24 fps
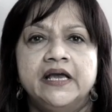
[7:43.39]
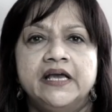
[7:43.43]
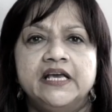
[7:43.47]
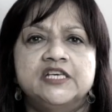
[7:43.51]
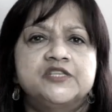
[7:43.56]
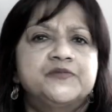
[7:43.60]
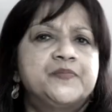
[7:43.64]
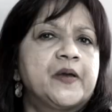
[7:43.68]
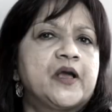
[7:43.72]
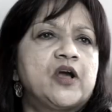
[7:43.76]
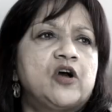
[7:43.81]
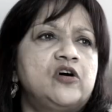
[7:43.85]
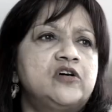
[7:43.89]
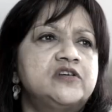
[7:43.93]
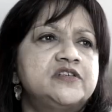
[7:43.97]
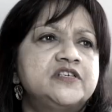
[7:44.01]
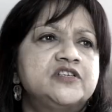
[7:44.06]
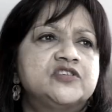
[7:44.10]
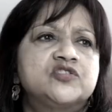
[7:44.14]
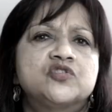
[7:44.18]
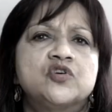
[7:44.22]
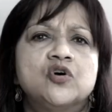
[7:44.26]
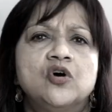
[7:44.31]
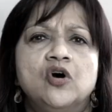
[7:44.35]
is because
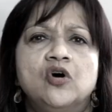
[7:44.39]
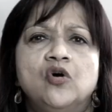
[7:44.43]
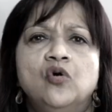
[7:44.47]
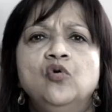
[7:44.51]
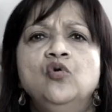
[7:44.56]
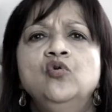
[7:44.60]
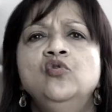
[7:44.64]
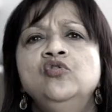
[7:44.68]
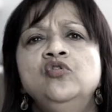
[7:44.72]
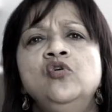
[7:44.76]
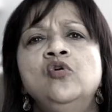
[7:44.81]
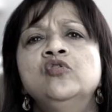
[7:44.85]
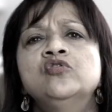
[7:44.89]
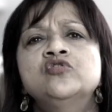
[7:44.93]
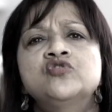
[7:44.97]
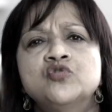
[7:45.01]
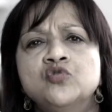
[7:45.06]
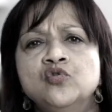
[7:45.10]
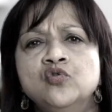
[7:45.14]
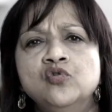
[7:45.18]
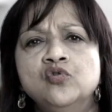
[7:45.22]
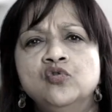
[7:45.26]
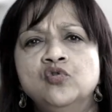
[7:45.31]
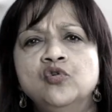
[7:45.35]
it's who knows
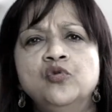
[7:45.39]
who,